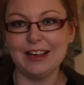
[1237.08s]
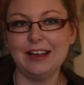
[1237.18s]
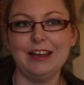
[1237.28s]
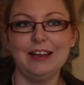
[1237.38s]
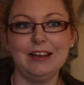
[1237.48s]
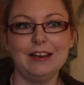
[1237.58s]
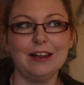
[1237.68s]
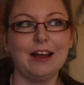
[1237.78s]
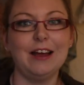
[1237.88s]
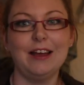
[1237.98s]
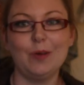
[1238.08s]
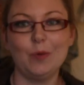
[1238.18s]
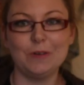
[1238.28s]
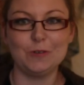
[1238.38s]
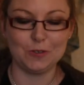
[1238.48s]
and I
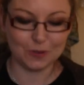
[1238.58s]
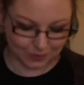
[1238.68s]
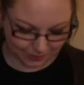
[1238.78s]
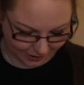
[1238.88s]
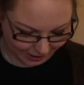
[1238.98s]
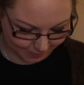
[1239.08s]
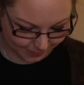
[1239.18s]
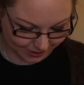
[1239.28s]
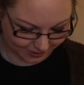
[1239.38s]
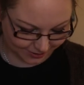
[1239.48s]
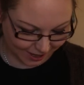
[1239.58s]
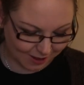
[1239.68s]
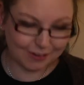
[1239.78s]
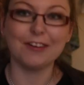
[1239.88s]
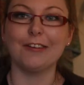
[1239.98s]
want to show you because
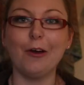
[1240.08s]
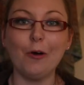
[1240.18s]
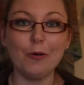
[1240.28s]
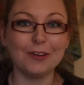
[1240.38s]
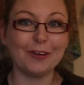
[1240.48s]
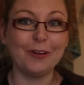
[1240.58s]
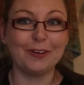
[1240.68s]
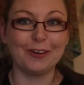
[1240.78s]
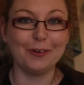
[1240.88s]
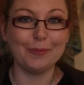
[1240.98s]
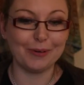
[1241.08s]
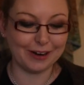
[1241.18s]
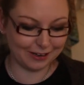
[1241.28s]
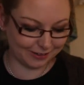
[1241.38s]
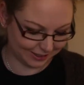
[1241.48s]
I'm so
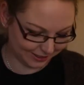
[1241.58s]
proud.